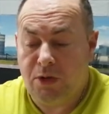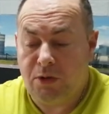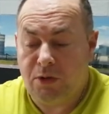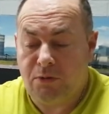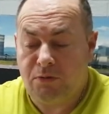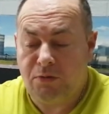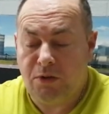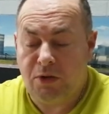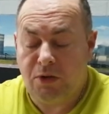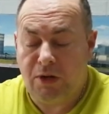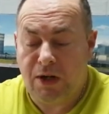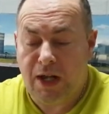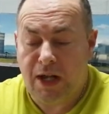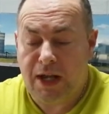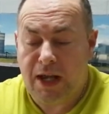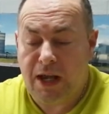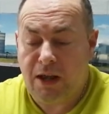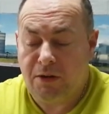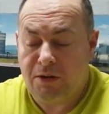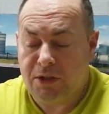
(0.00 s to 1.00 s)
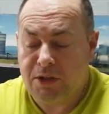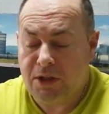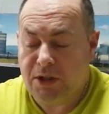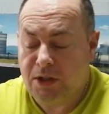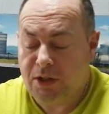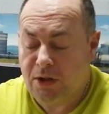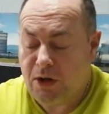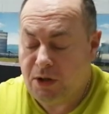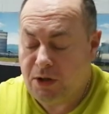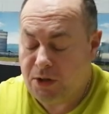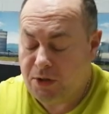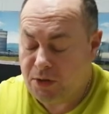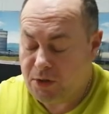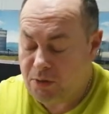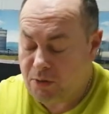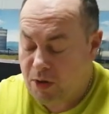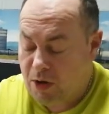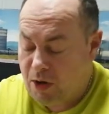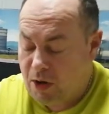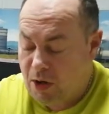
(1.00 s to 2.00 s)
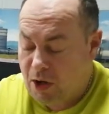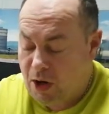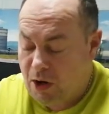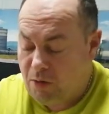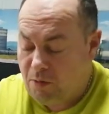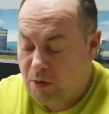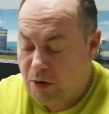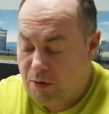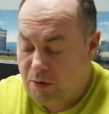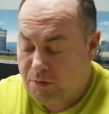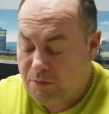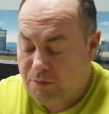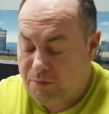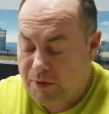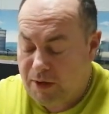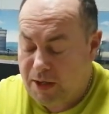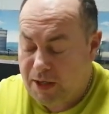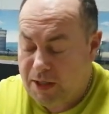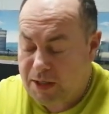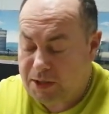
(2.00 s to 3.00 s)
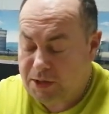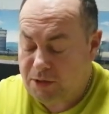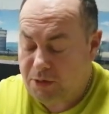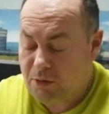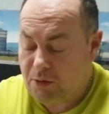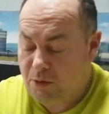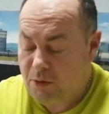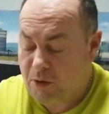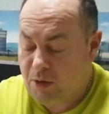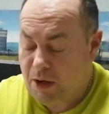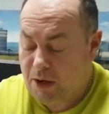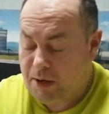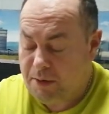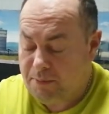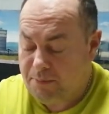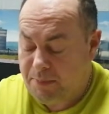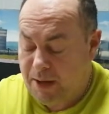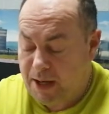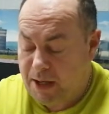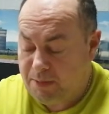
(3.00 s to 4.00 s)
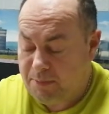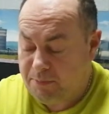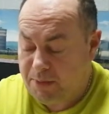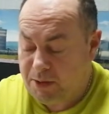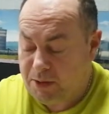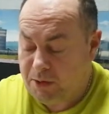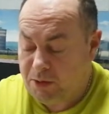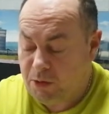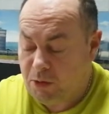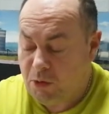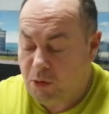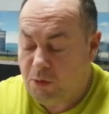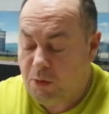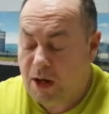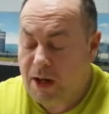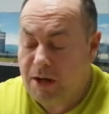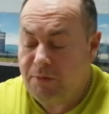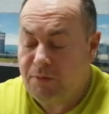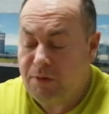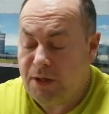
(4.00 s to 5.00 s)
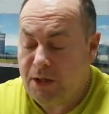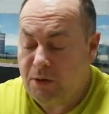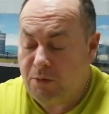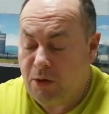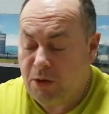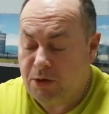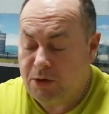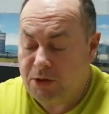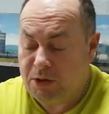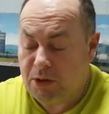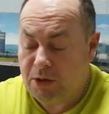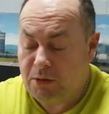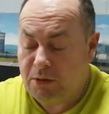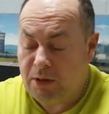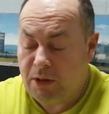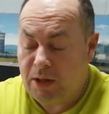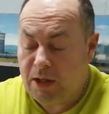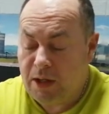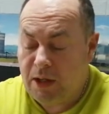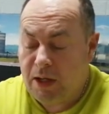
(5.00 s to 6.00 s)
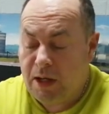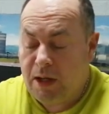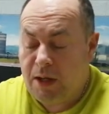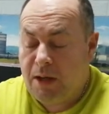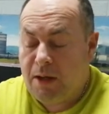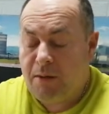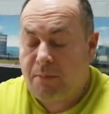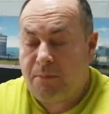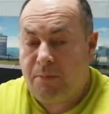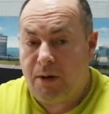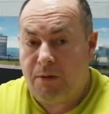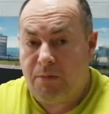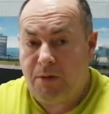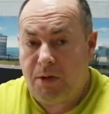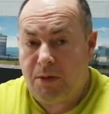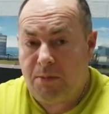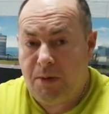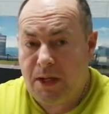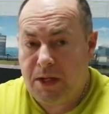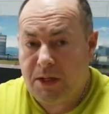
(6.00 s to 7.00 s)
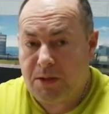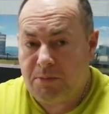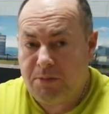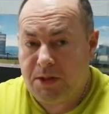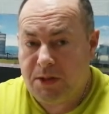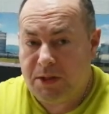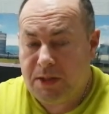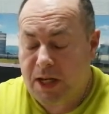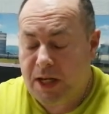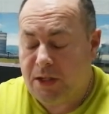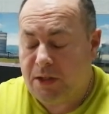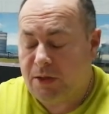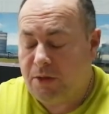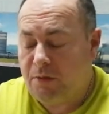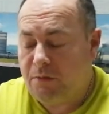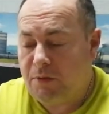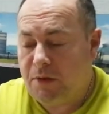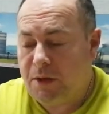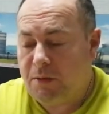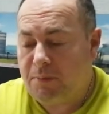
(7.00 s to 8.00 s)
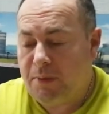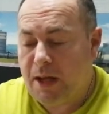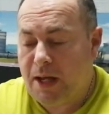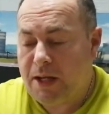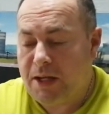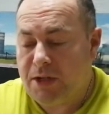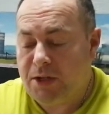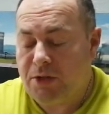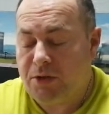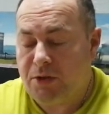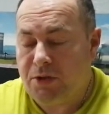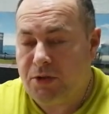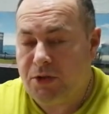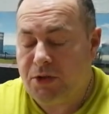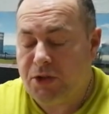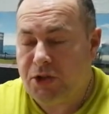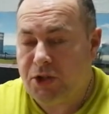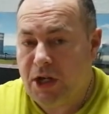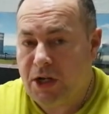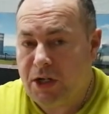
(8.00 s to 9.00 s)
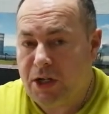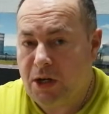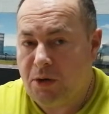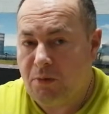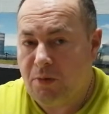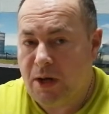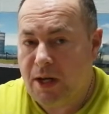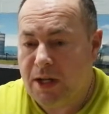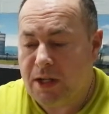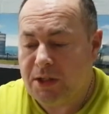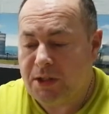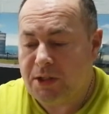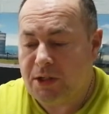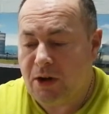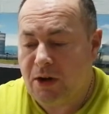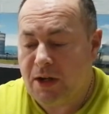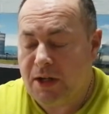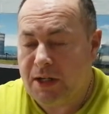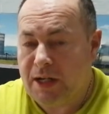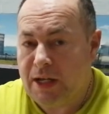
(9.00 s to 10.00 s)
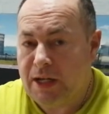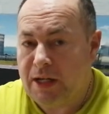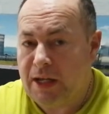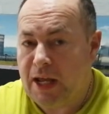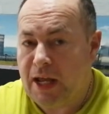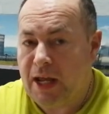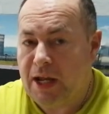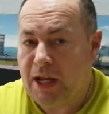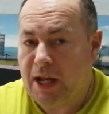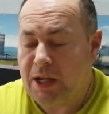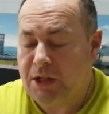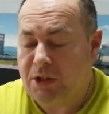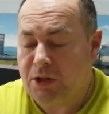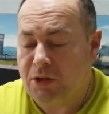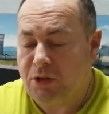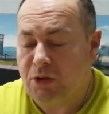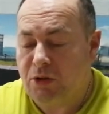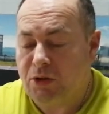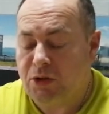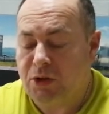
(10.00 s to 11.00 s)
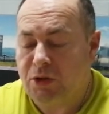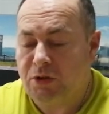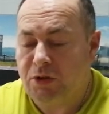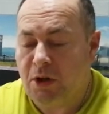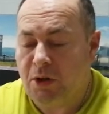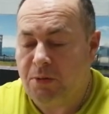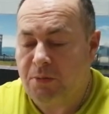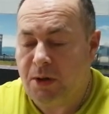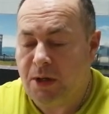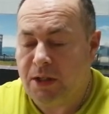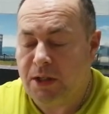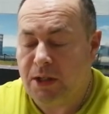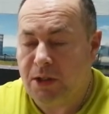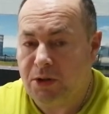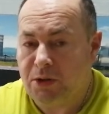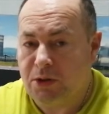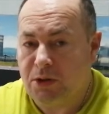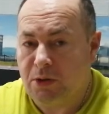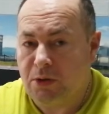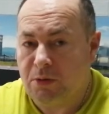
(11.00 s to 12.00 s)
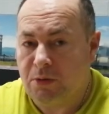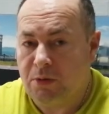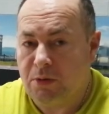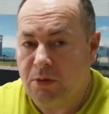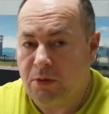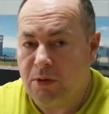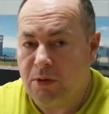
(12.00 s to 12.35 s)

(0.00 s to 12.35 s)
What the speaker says: for your layout, so you can either do a rock face or an embankment or anything you want to. But if you make a mistake, the good thing about it is you can just chuck it away and start again, and it doesn't cost you no money at all.